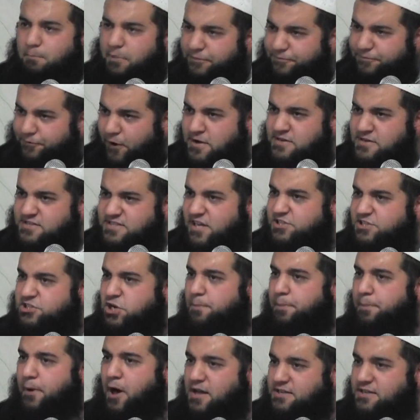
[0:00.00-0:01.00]
Befriend
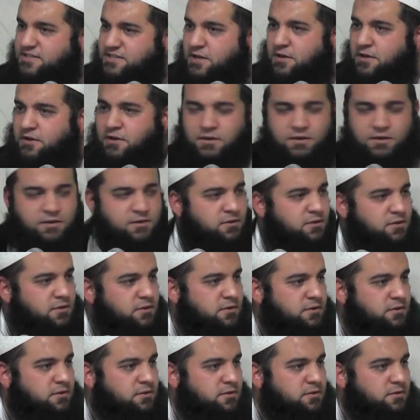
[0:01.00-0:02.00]
such a person.
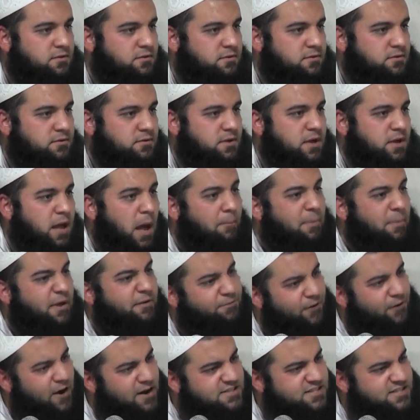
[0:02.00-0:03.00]

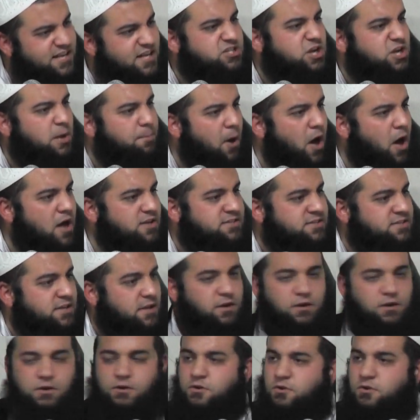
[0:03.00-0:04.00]
Befriend such a
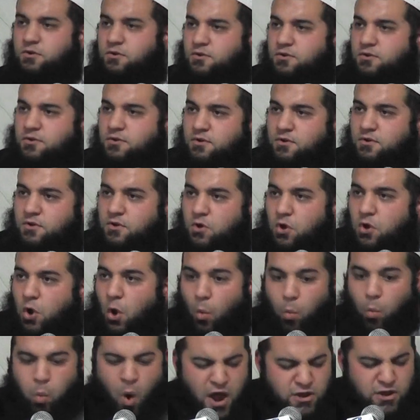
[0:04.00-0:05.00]
person.
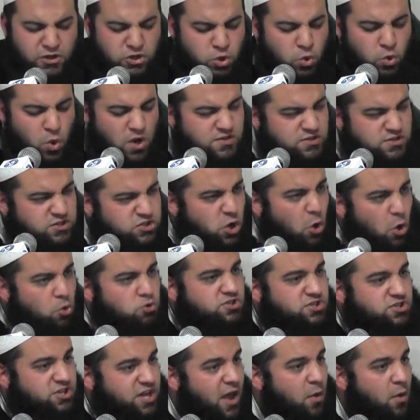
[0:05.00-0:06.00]
When you
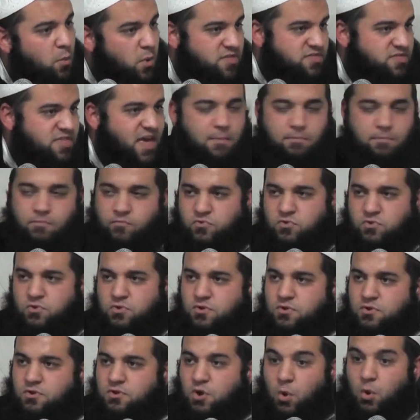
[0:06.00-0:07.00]
associate with them,
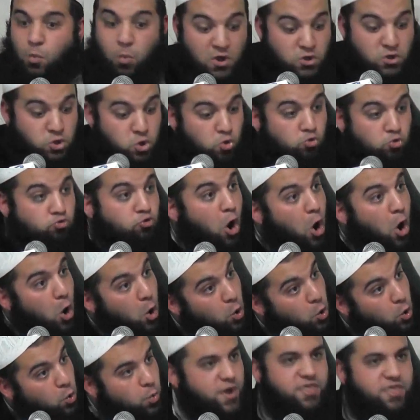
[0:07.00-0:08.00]
when you
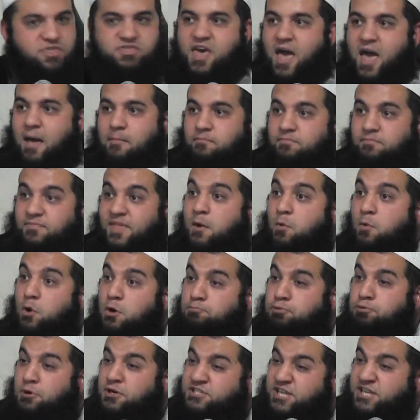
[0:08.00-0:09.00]
roll with them, they
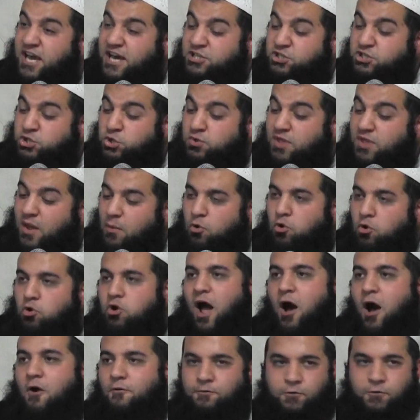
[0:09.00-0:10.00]
will protect you, they will
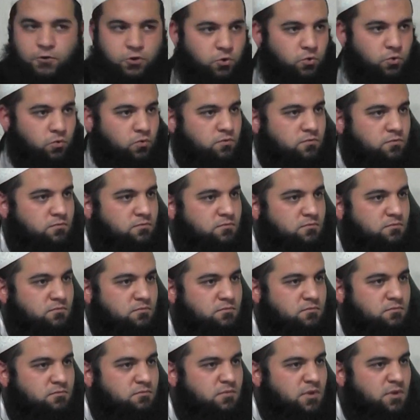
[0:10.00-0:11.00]
look out for you.
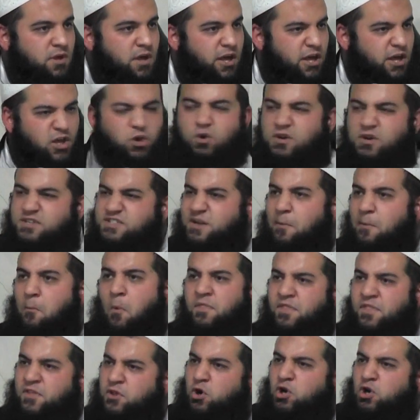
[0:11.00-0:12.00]
You don't know
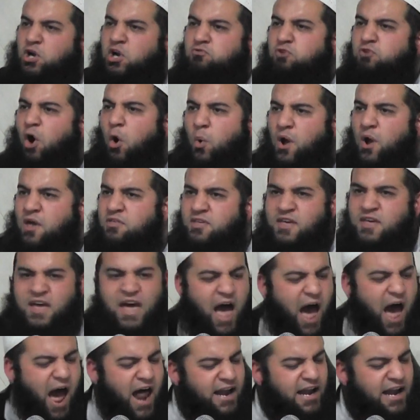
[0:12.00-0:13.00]
someone that you're going to roll with
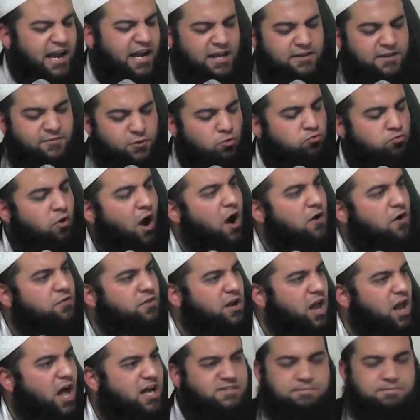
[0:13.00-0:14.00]
and leave you right on
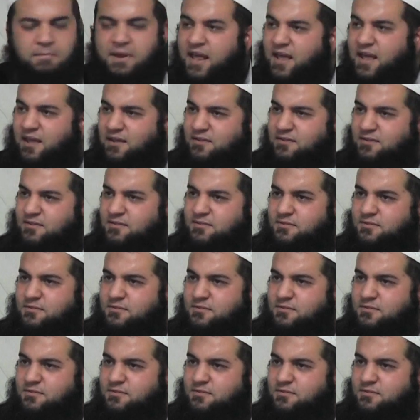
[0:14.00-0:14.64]
the last minute.